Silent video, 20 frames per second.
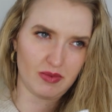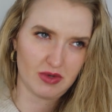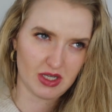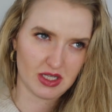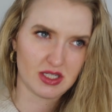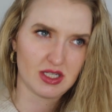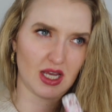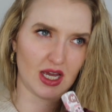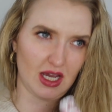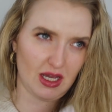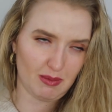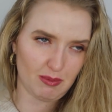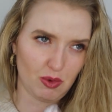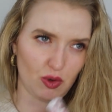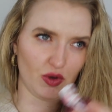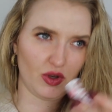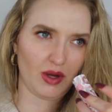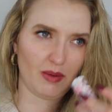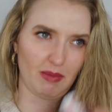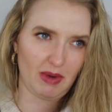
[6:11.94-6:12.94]

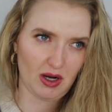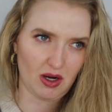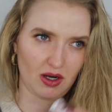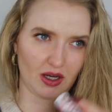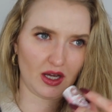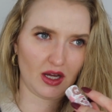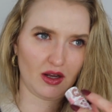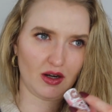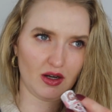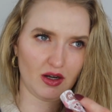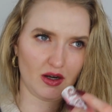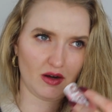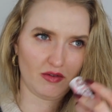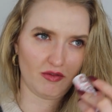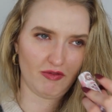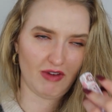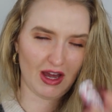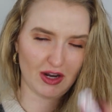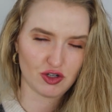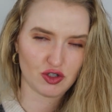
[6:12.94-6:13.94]
Disabled American
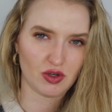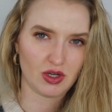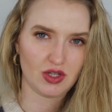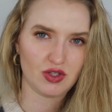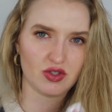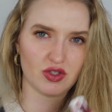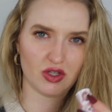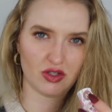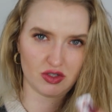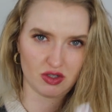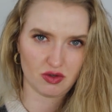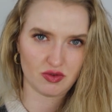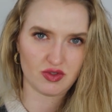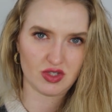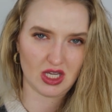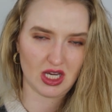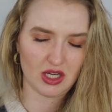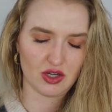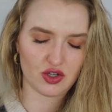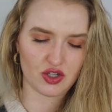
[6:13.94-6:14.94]
Veterans
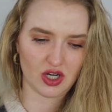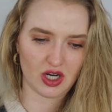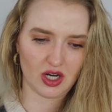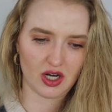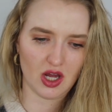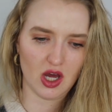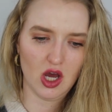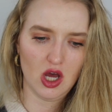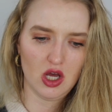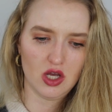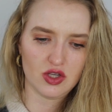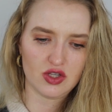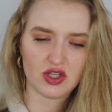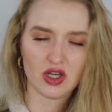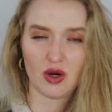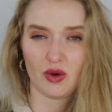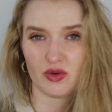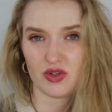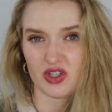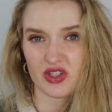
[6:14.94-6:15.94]
Association.
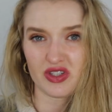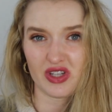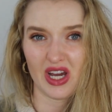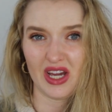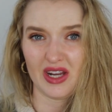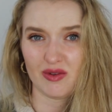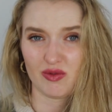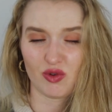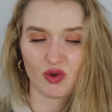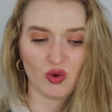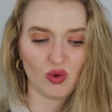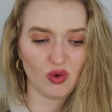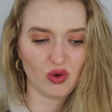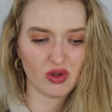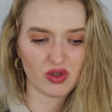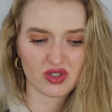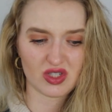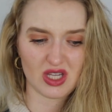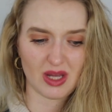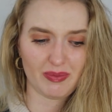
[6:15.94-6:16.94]
So just kind of
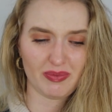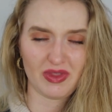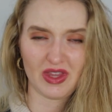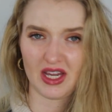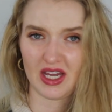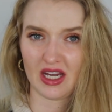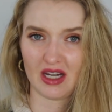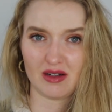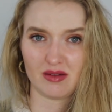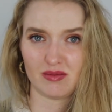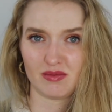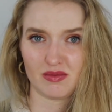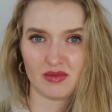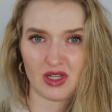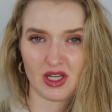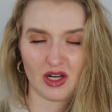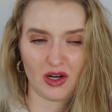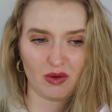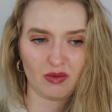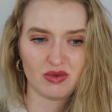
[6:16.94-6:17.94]
cool, something,
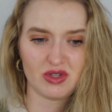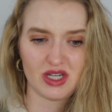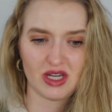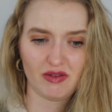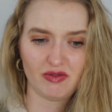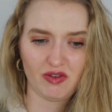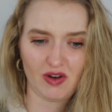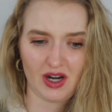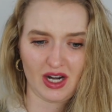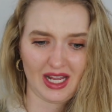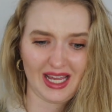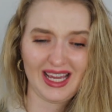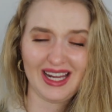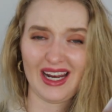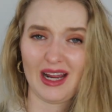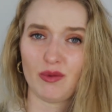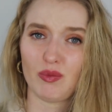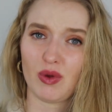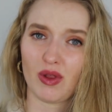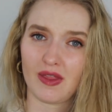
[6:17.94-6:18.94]
you know, different.
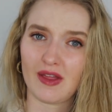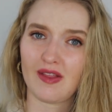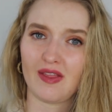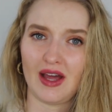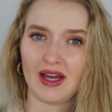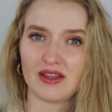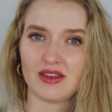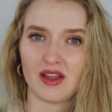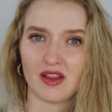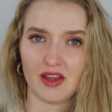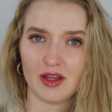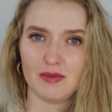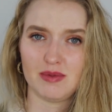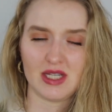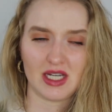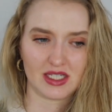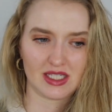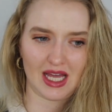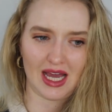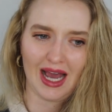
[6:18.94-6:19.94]
And I really like the
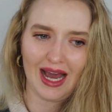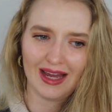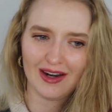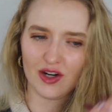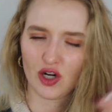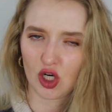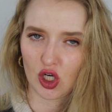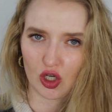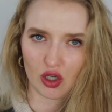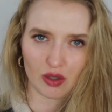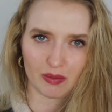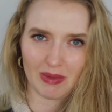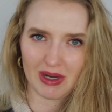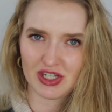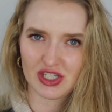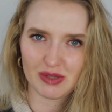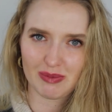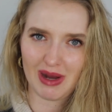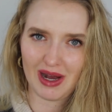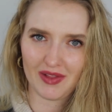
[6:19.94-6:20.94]
lipsticks. I hadn't heard
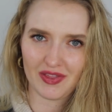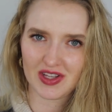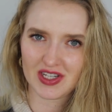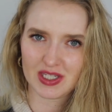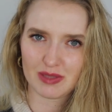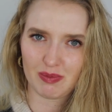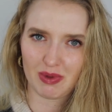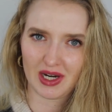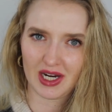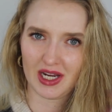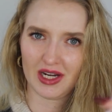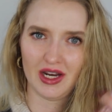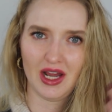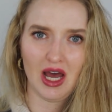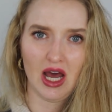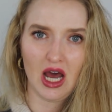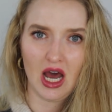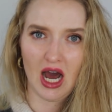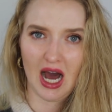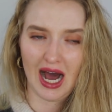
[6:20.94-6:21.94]
much about this brand.
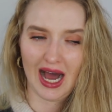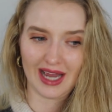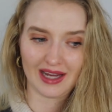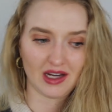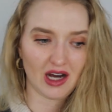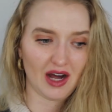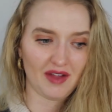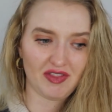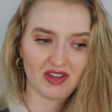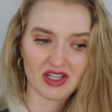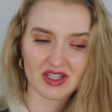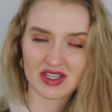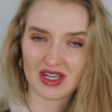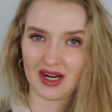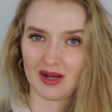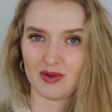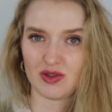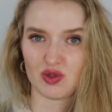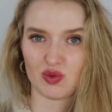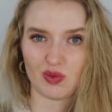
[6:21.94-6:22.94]
I got these
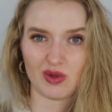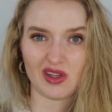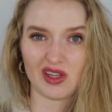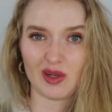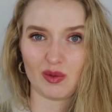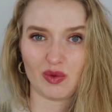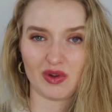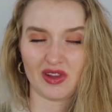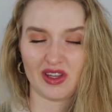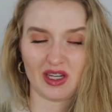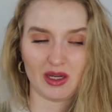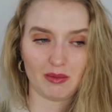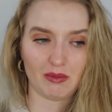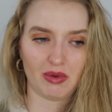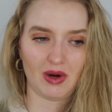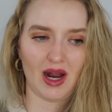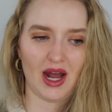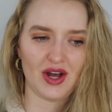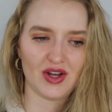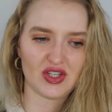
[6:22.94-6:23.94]
and I was really, really
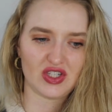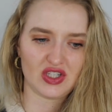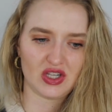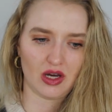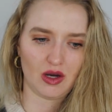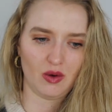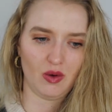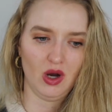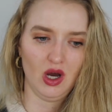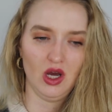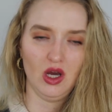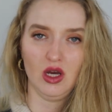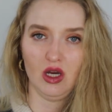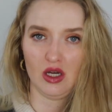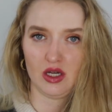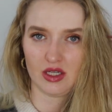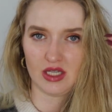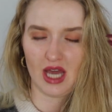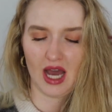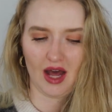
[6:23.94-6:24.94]
impressed. So
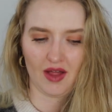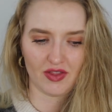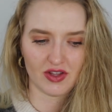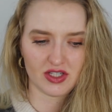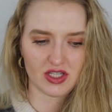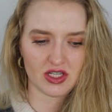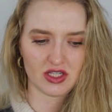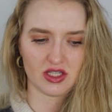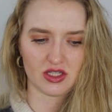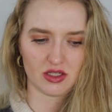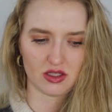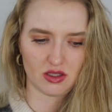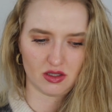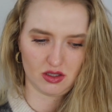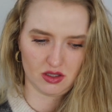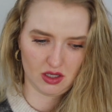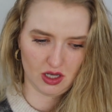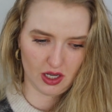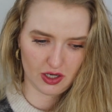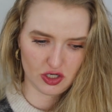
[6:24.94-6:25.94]
yeah, this is
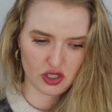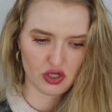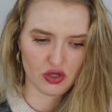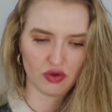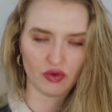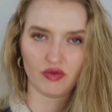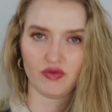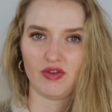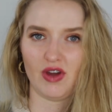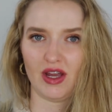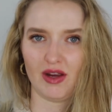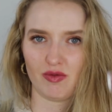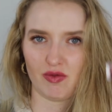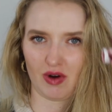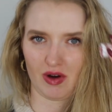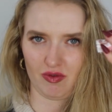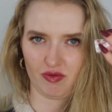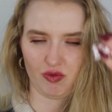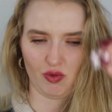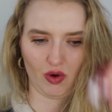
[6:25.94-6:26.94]
a new
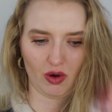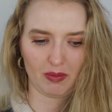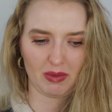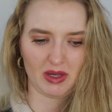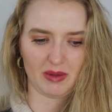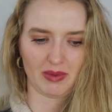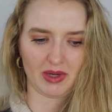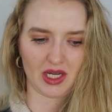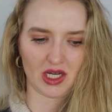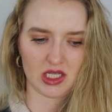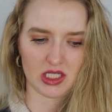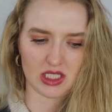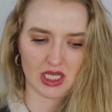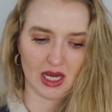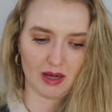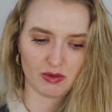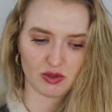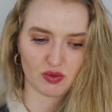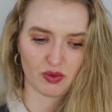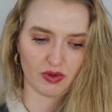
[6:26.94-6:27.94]
favorite for me because
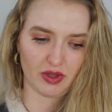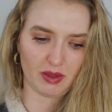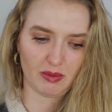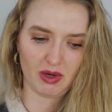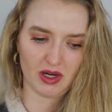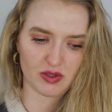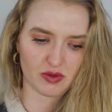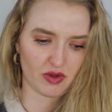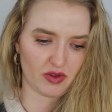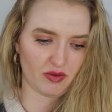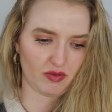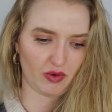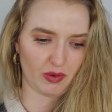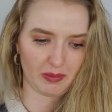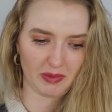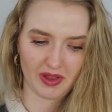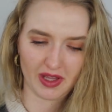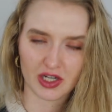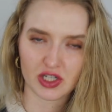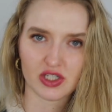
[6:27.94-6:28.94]
I was really impressed with the
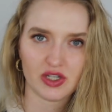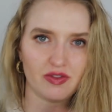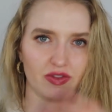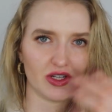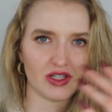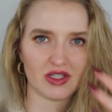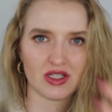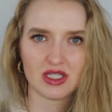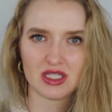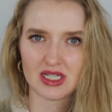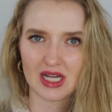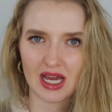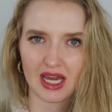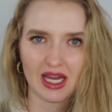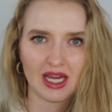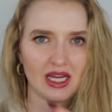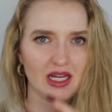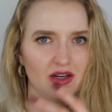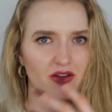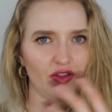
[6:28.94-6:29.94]
formulation, the
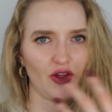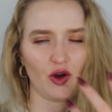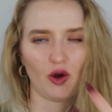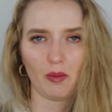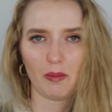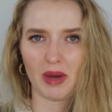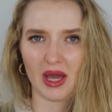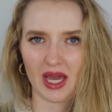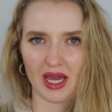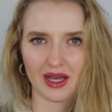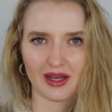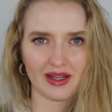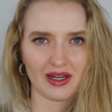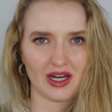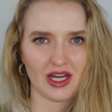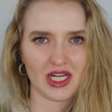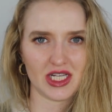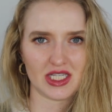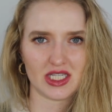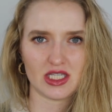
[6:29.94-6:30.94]
stain, the
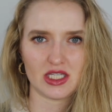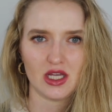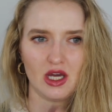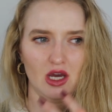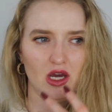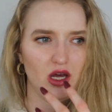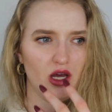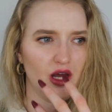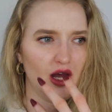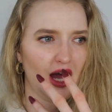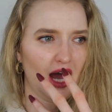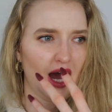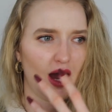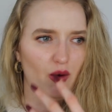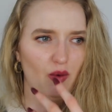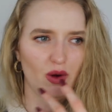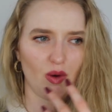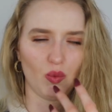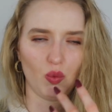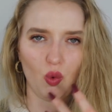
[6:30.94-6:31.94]
opaqueness,
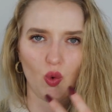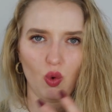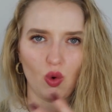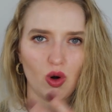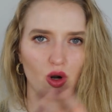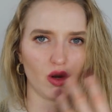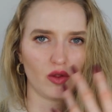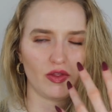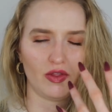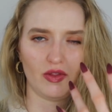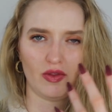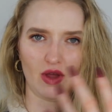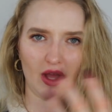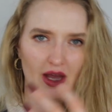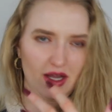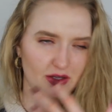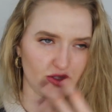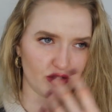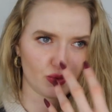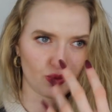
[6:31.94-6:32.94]
how it wore.
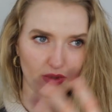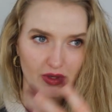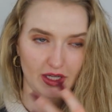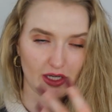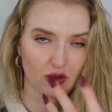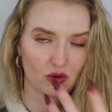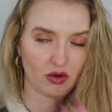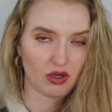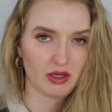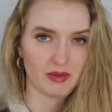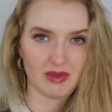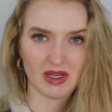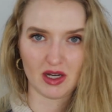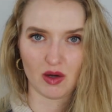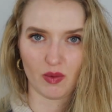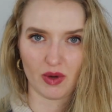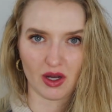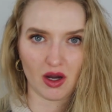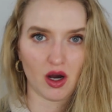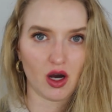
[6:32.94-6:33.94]
It's really creamy
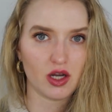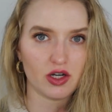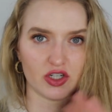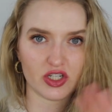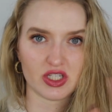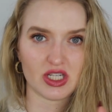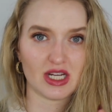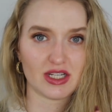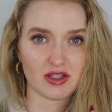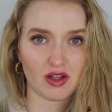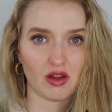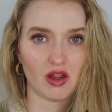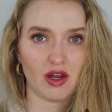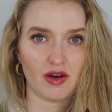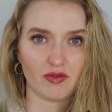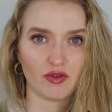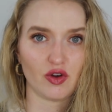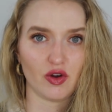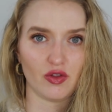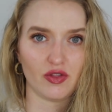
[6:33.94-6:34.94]
going on, just has a
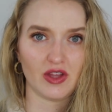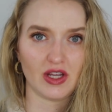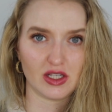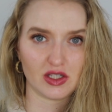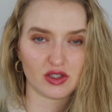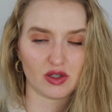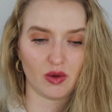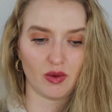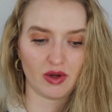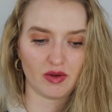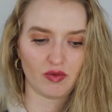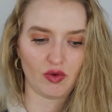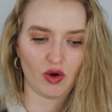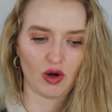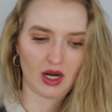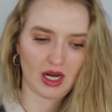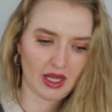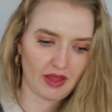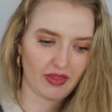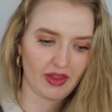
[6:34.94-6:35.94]
lot of good things going
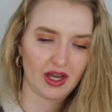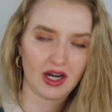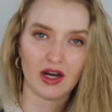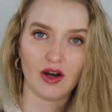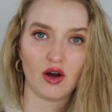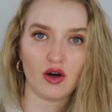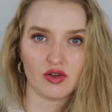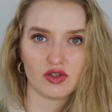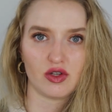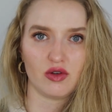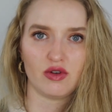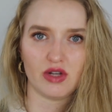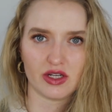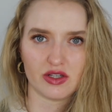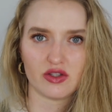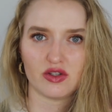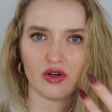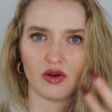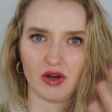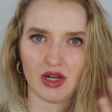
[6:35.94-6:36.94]
for it. And then it also
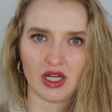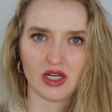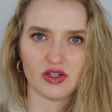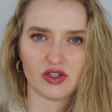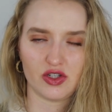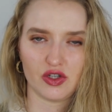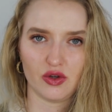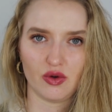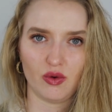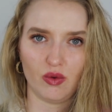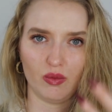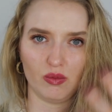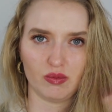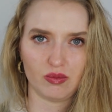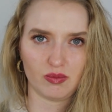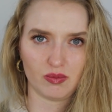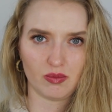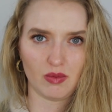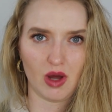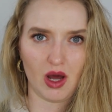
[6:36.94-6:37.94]
does donate to
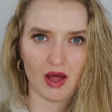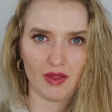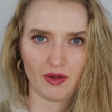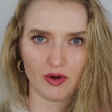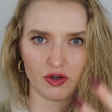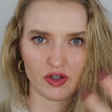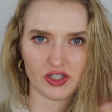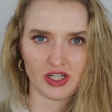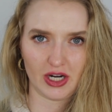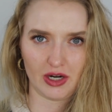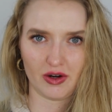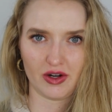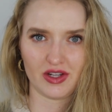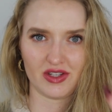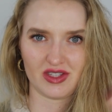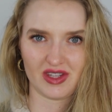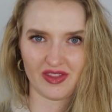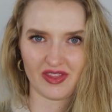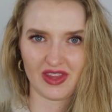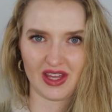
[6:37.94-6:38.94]
other
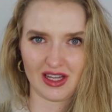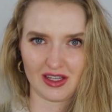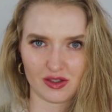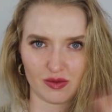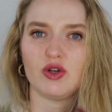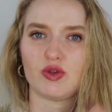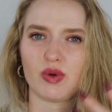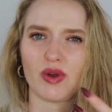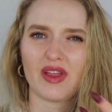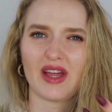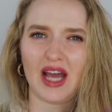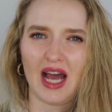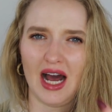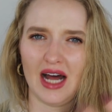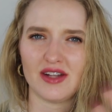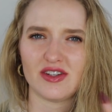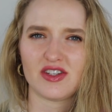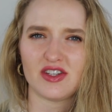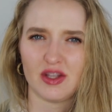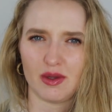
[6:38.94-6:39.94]
charities and things, which really
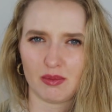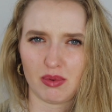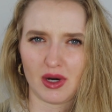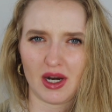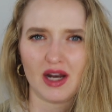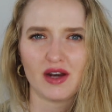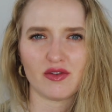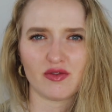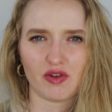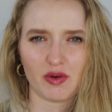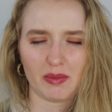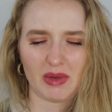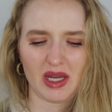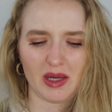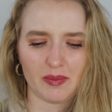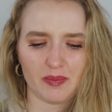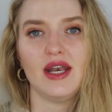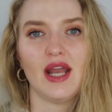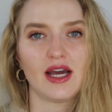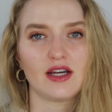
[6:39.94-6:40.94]
adds to the brand for
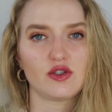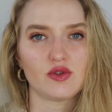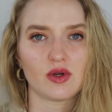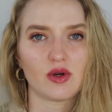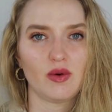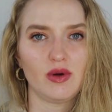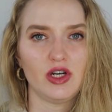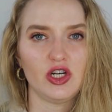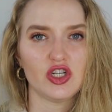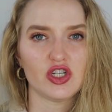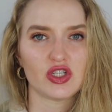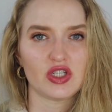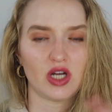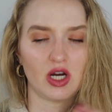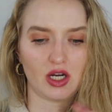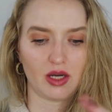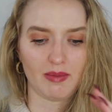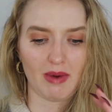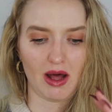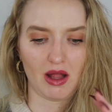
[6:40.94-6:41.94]
me. Next, we're going to just
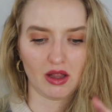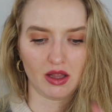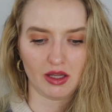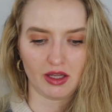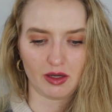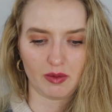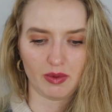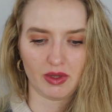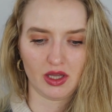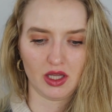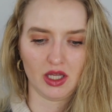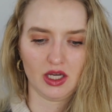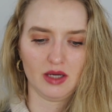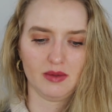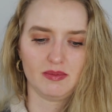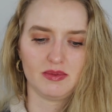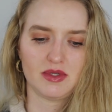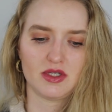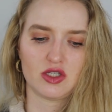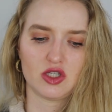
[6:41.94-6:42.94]
talk about liquid
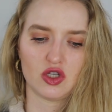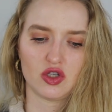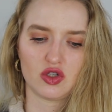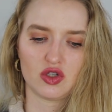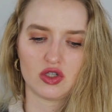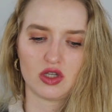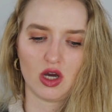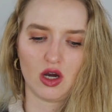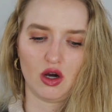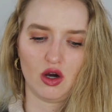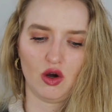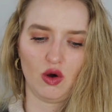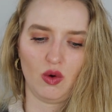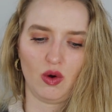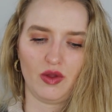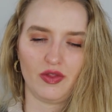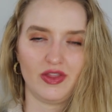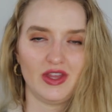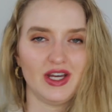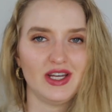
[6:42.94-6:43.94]
lips.
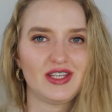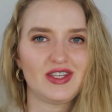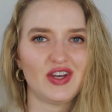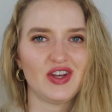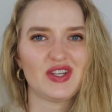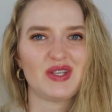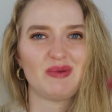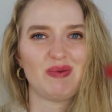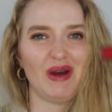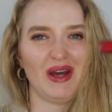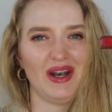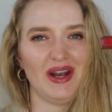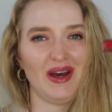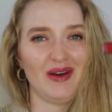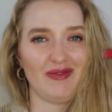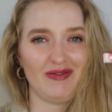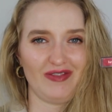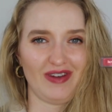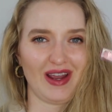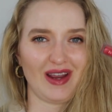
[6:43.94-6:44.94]
So this has been
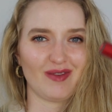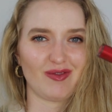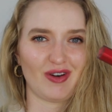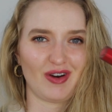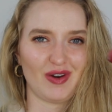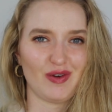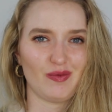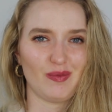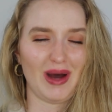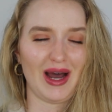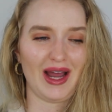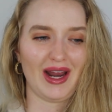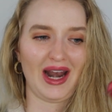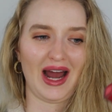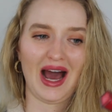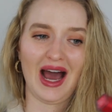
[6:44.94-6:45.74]
a favorite of mine.